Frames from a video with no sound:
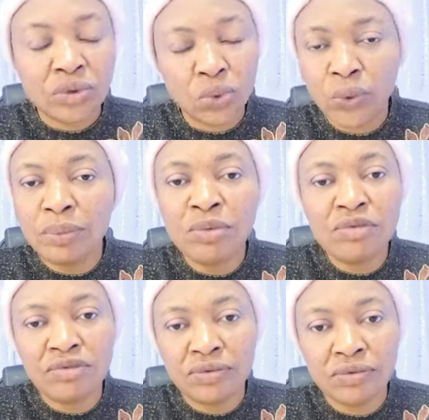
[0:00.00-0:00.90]
We
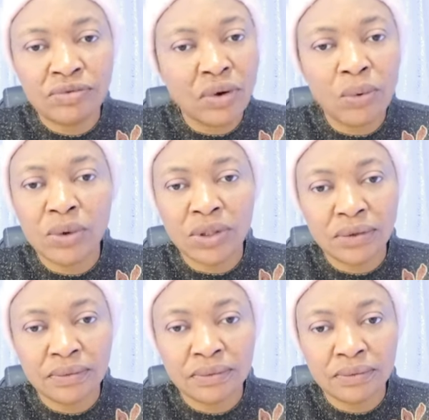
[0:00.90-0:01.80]
move forward.
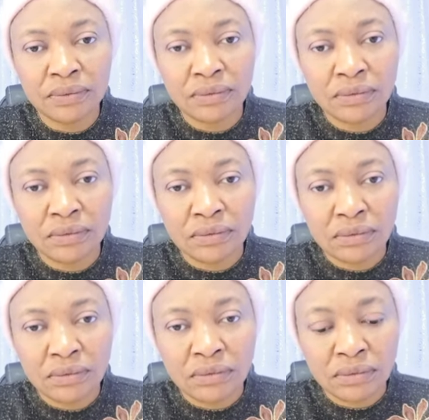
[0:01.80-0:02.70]

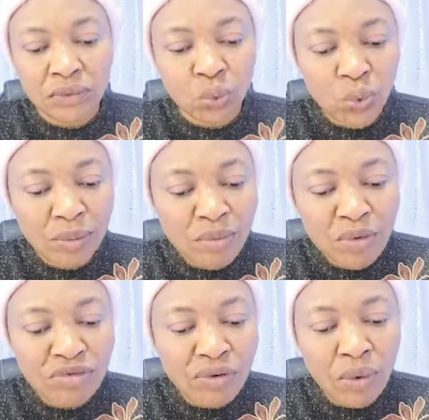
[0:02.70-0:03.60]
We
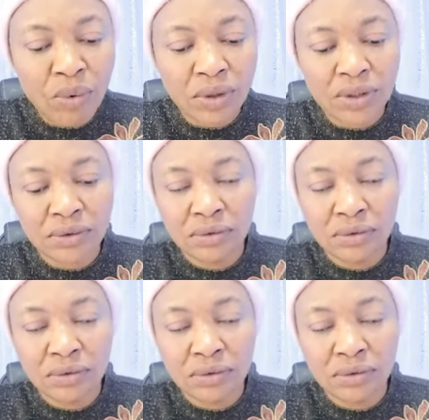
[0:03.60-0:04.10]
move forward.